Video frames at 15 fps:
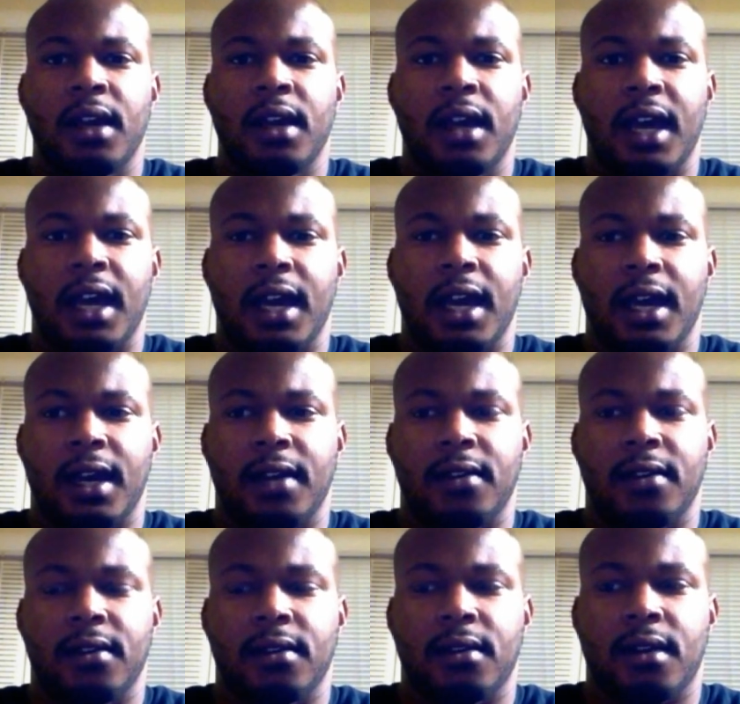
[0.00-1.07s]
And
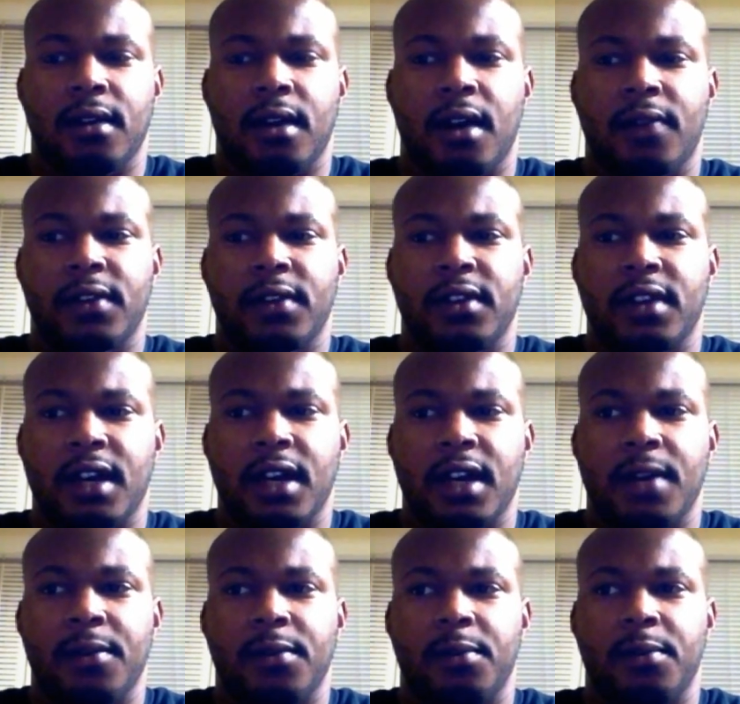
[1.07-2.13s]

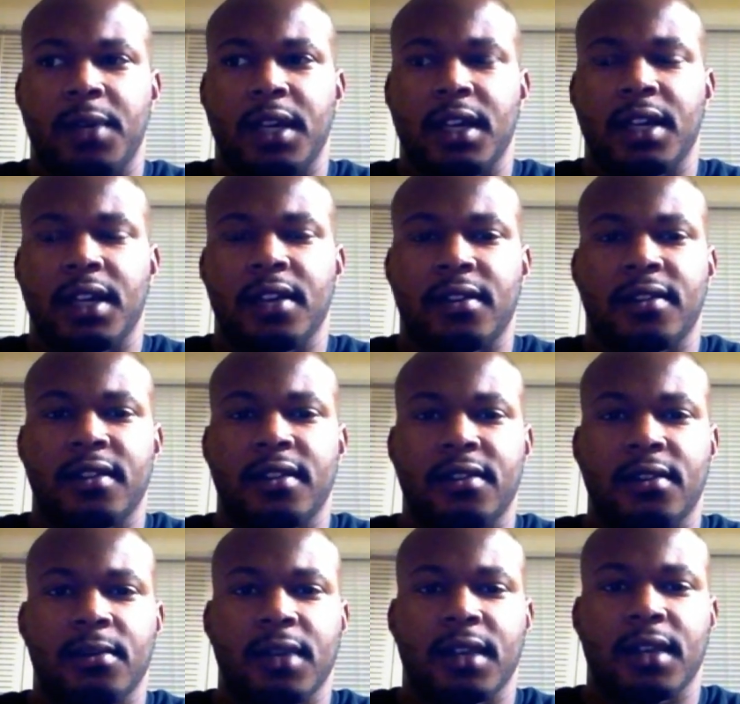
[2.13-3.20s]
oftentimes, being in a system
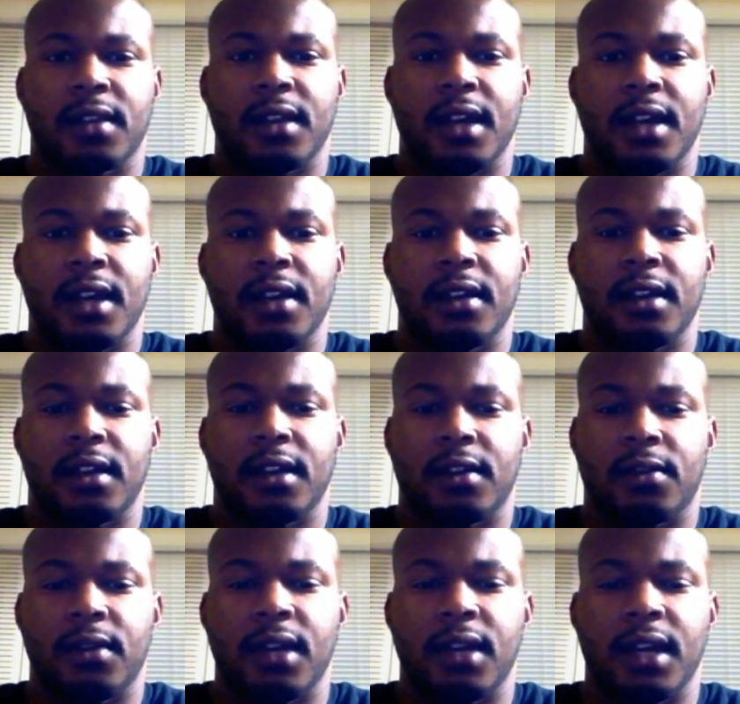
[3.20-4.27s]
like that, it
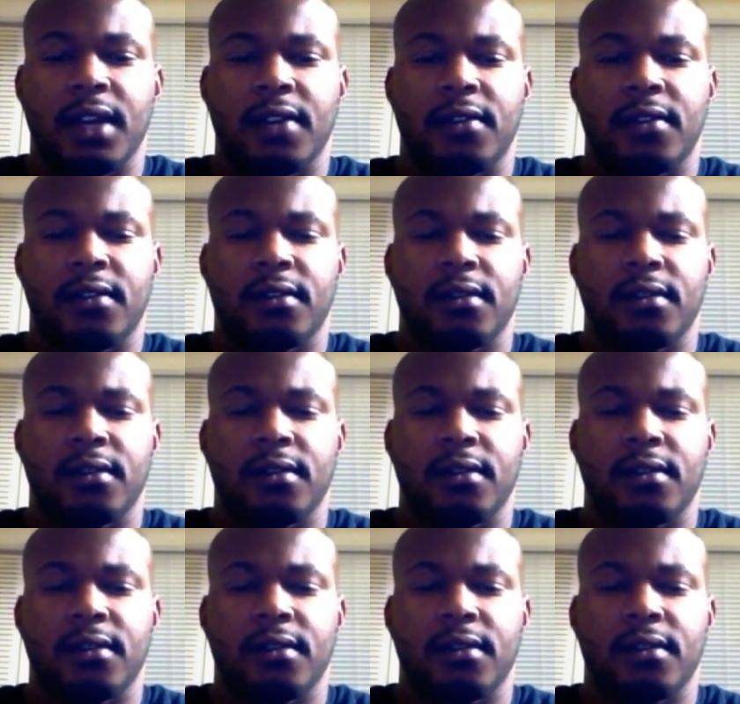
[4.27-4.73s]
creates